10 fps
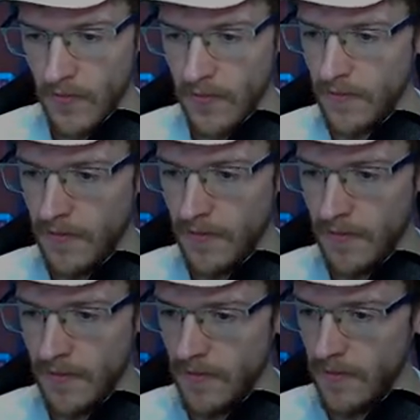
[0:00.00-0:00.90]

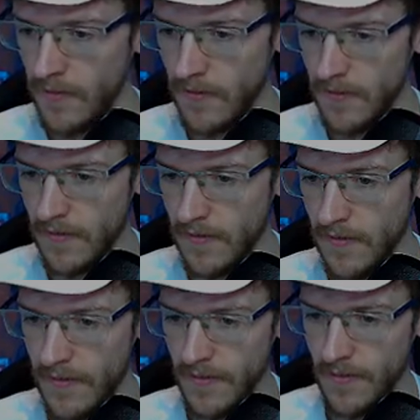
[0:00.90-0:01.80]

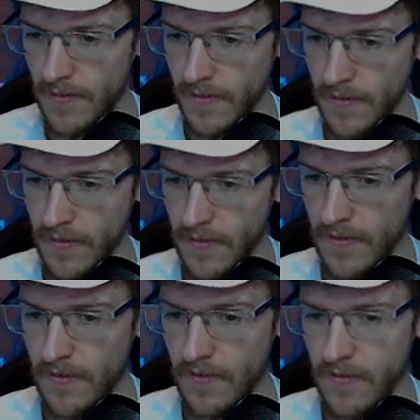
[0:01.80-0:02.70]

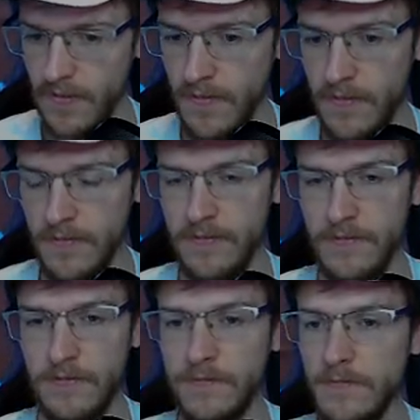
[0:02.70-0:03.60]

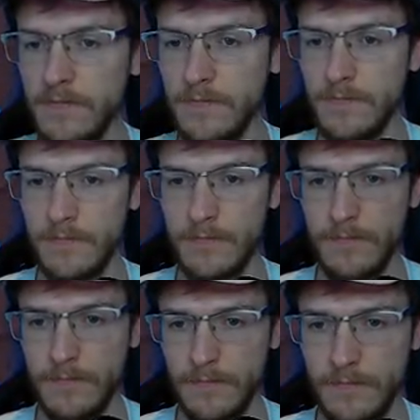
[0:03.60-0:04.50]

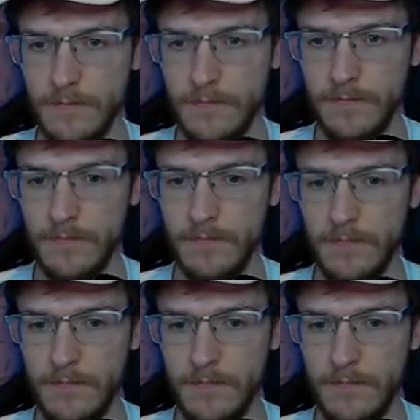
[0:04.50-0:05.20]
No one is speaking in this clip.